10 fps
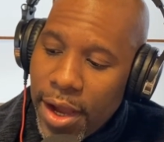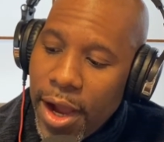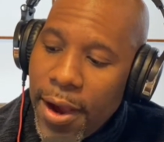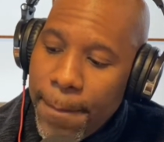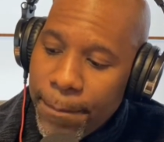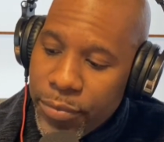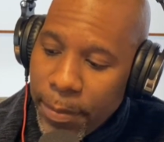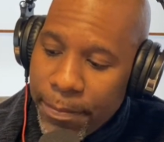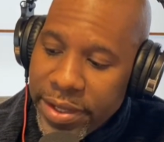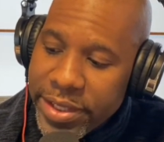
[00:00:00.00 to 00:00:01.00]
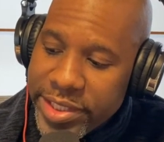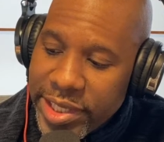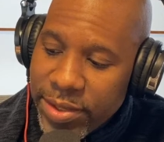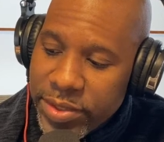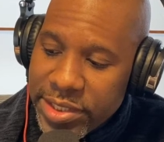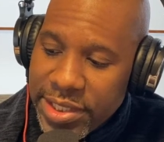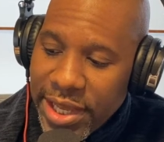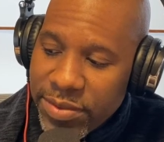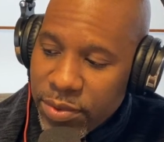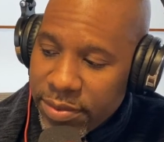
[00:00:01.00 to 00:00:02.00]
The biggest thing, which is the
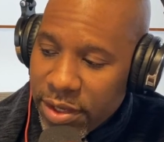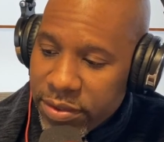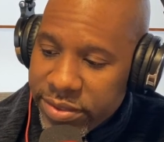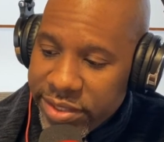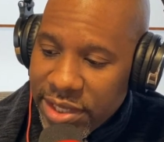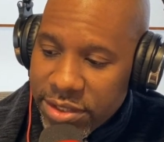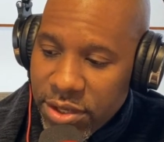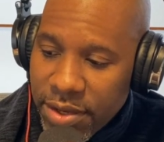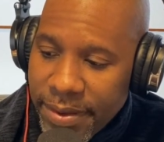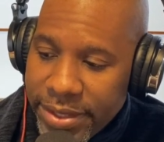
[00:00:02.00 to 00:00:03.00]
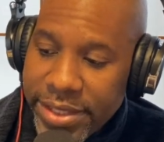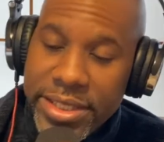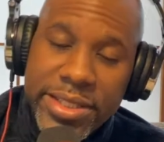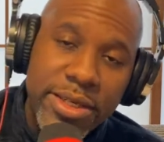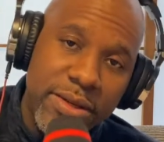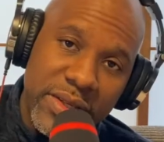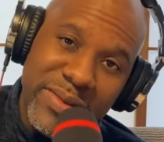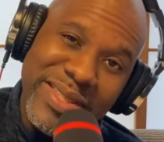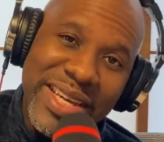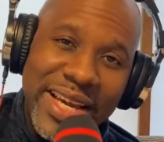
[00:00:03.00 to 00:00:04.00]
last point about Christmas I'll talk about, is the
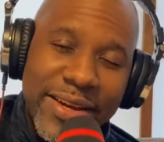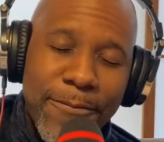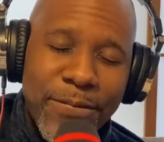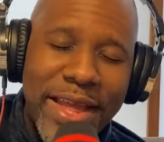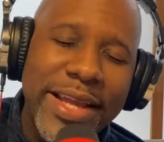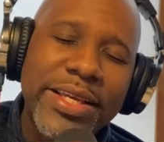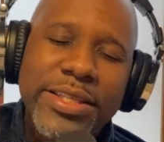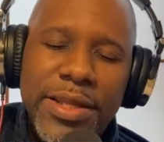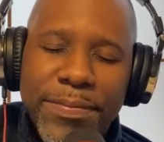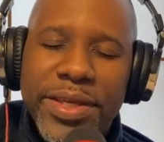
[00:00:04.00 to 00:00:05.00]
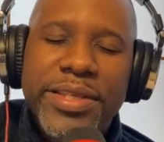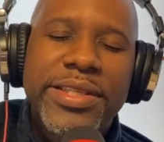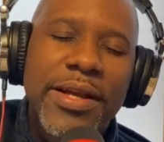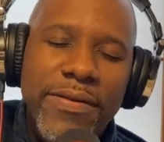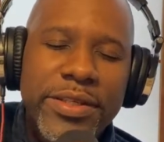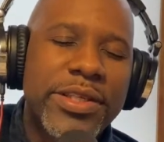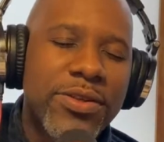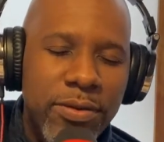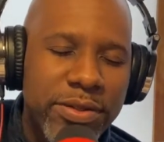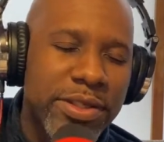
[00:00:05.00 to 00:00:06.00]
Christmas cake. That is the piece de
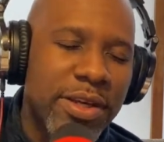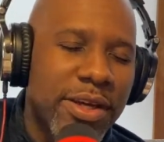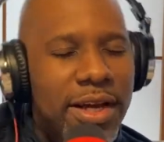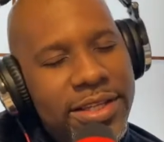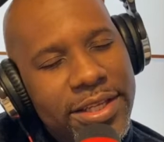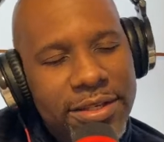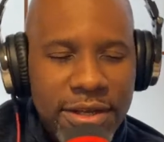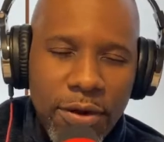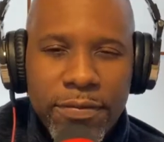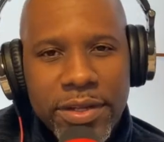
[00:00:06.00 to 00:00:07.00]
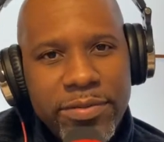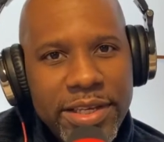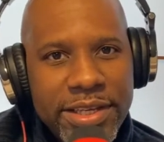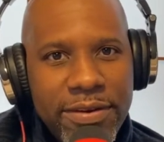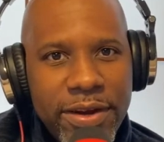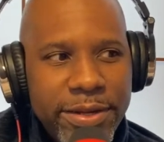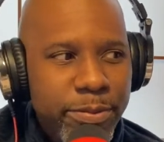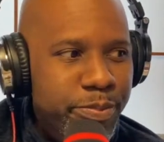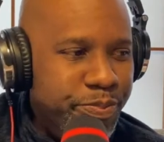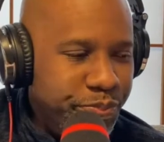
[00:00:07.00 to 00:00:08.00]
resistance. I think, hopefully I'm saying that right.
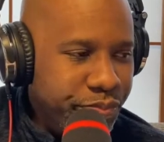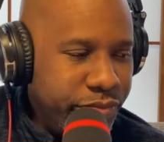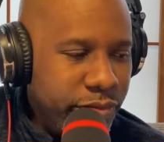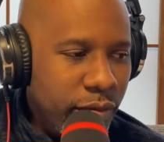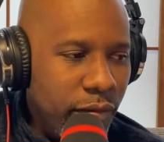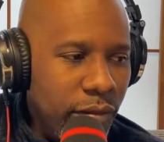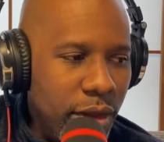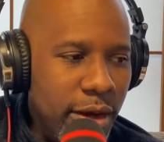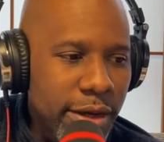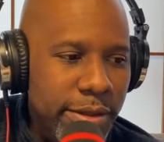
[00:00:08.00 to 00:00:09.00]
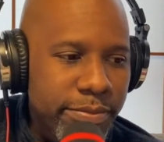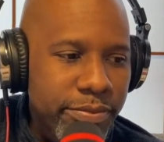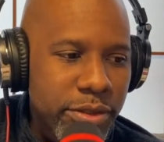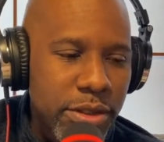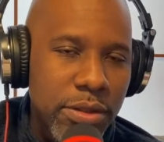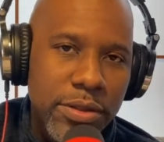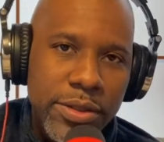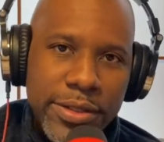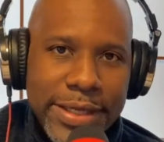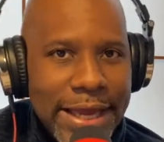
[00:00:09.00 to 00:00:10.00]

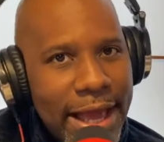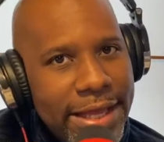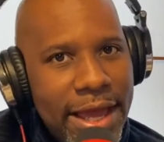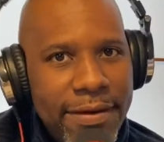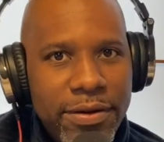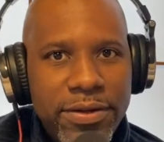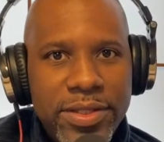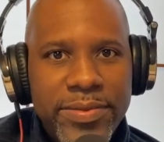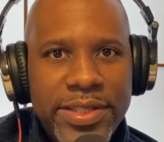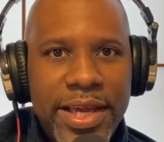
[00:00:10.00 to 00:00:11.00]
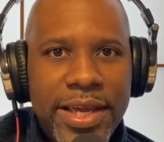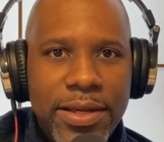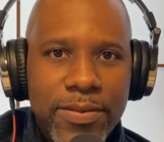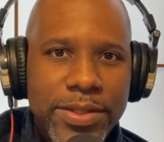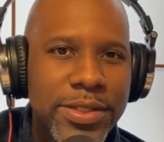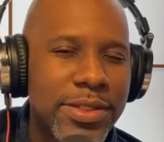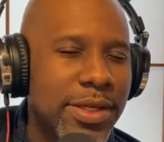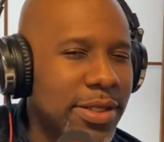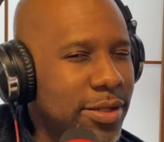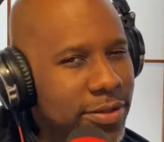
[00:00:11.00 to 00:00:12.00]
You gotta have a Christmas cake, which is
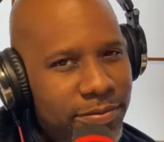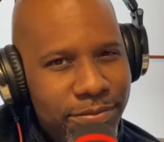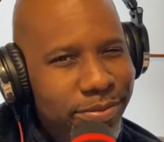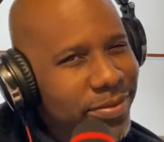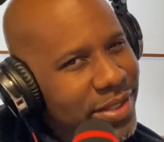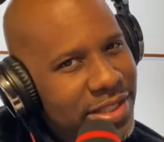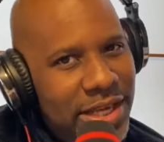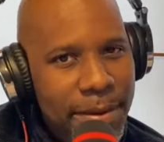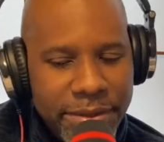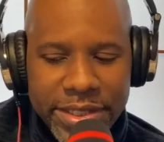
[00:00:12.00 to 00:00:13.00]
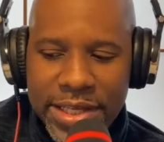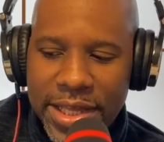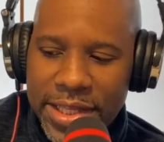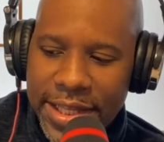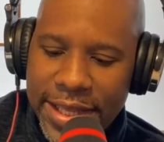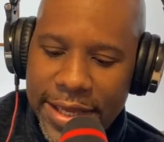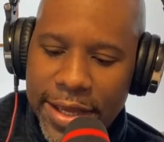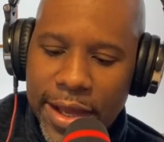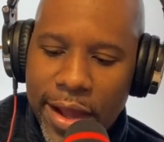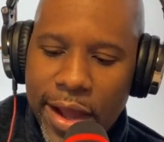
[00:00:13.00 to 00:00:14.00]
another really Japanese kind of
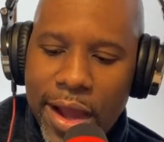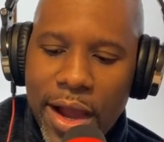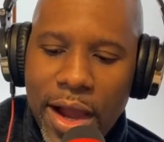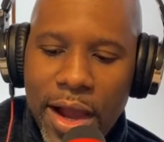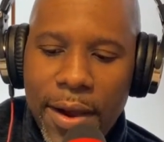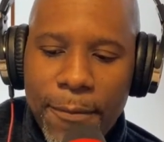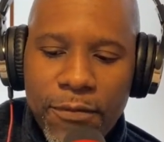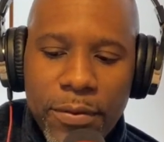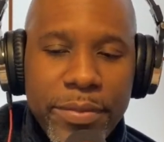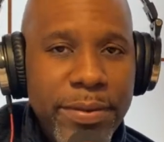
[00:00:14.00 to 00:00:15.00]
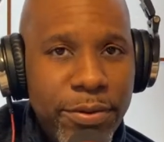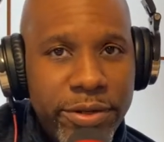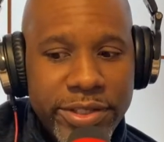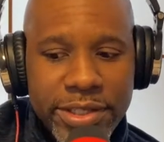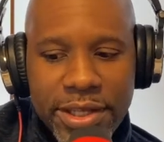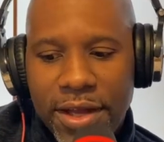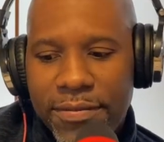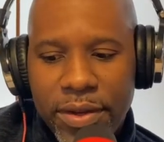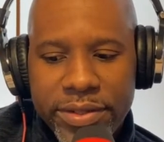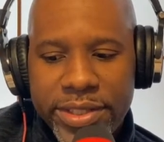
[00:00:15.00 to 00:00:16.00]
thing. For me personally, I've
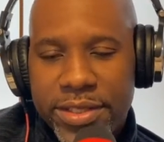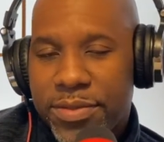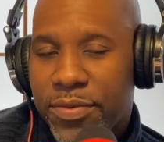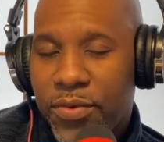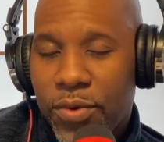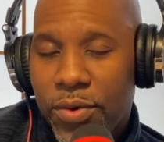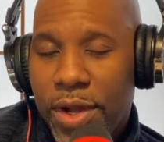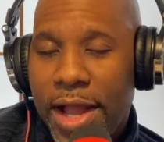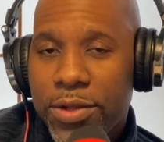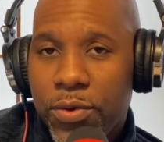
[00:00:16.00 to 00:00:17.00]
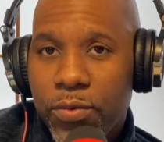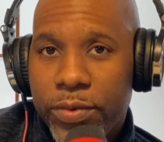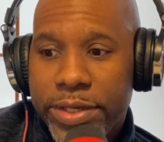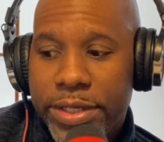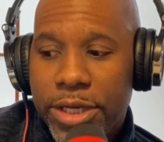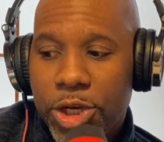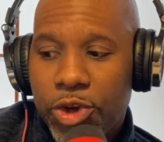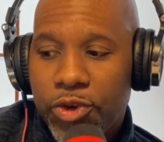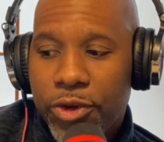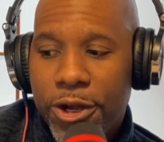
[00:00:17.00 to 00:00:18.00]
probably said this before, I don't really
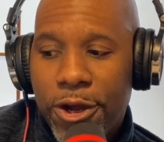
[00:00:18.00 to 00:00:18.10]
agree.